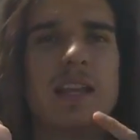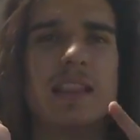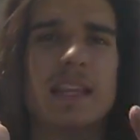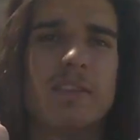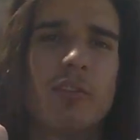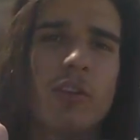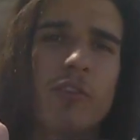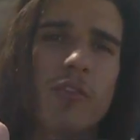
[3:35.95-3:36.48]

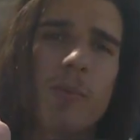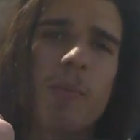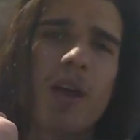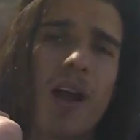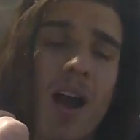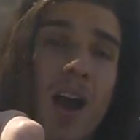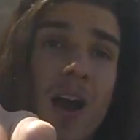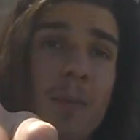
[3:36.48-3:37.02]
Living from your
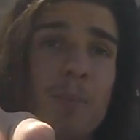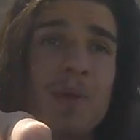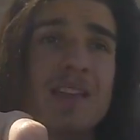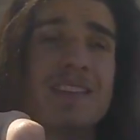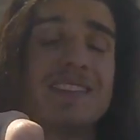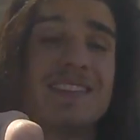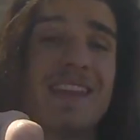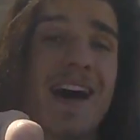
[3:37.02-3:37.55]
heart
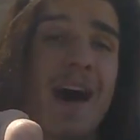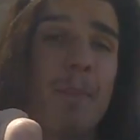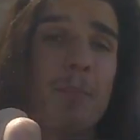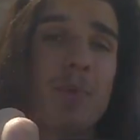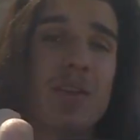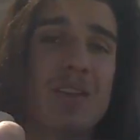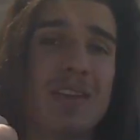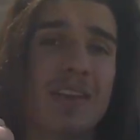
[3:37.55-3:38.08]
means not
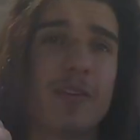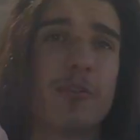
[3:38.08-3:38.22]
being